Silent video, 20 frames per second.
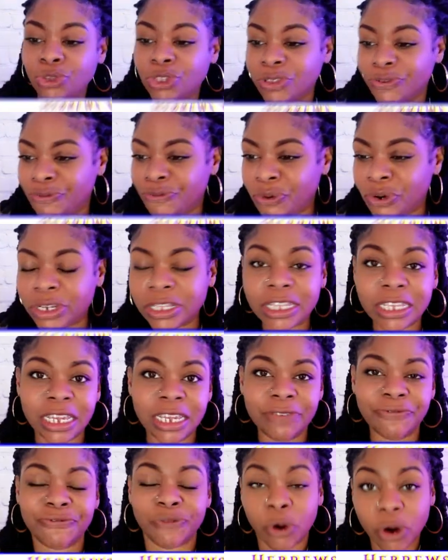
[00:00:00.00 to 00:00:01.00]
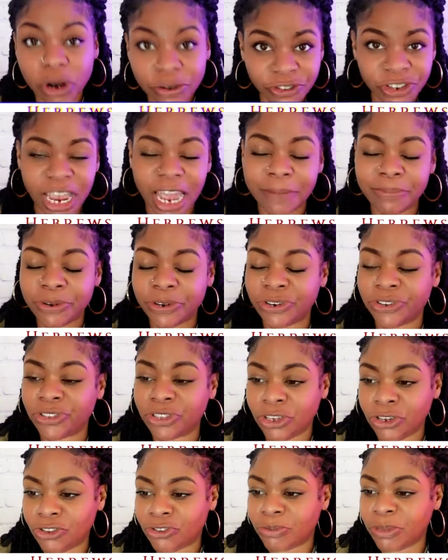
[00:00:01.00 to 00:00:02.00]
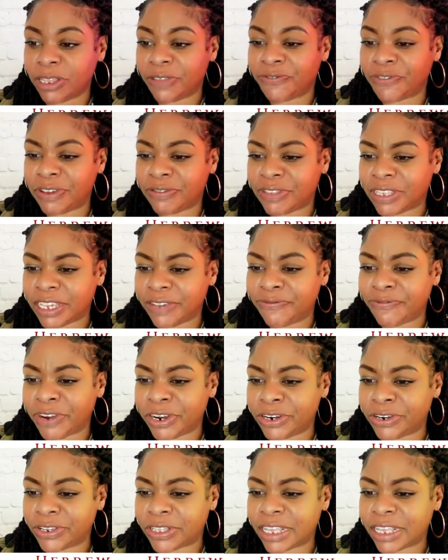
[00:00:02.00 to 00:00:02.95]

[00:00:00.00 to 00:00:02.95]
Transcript: the 14th, fourth chapter, excuse me, the 15th verse.